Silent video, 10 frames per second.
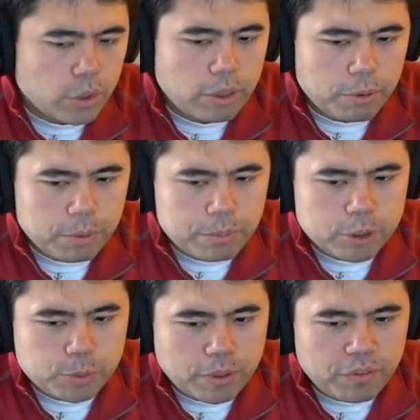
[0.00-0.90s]
Okay, I'm gonna play
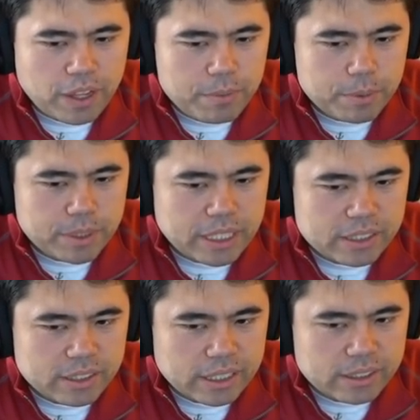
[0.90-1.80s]
bishop f5 maybe
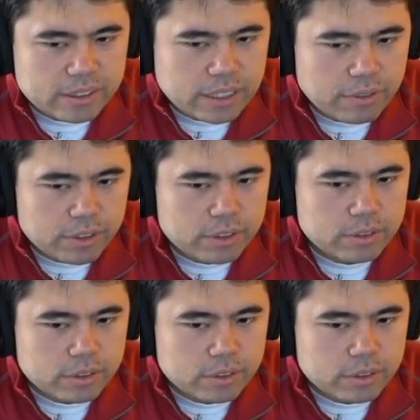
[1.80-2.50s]
takes an it7